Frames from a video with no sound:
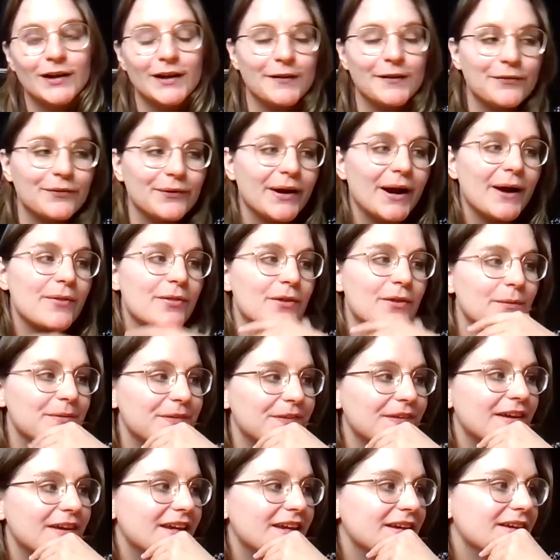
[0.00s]
throughout them as
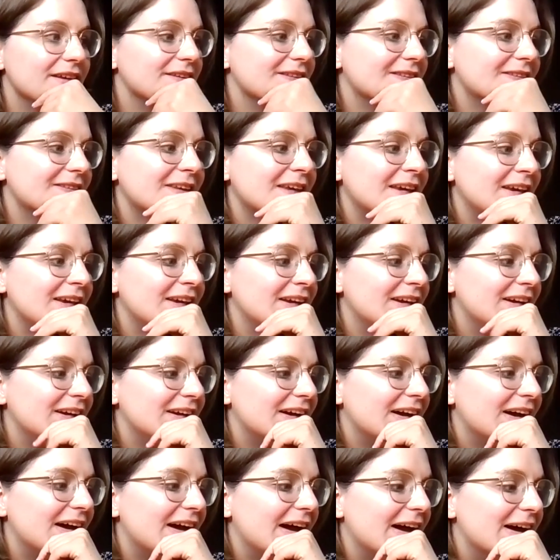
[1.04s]
it is.
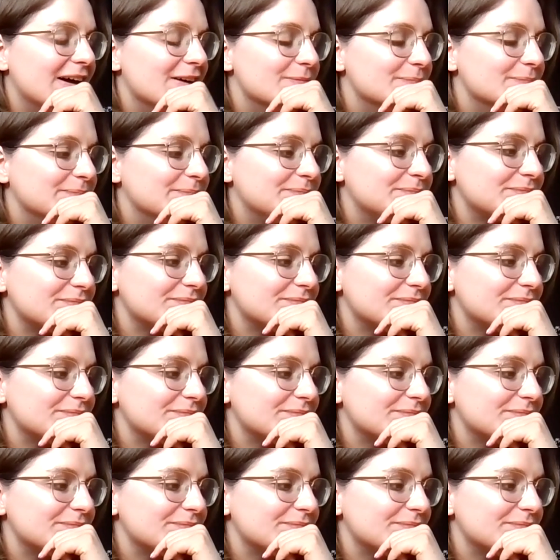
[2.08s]
Um,